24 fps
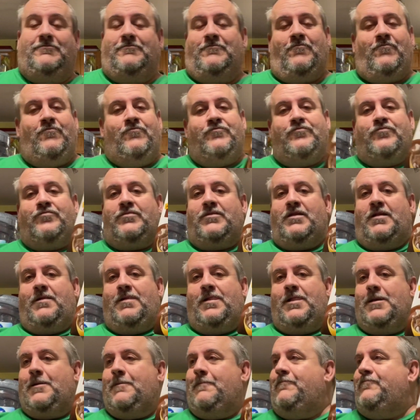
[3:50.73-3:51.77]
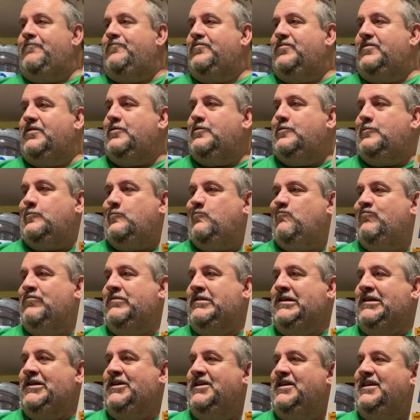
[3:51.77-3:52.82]
Just a little. It needs a little
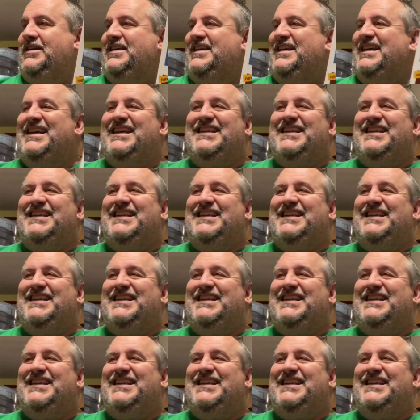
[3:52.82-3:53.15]
extra sweetener.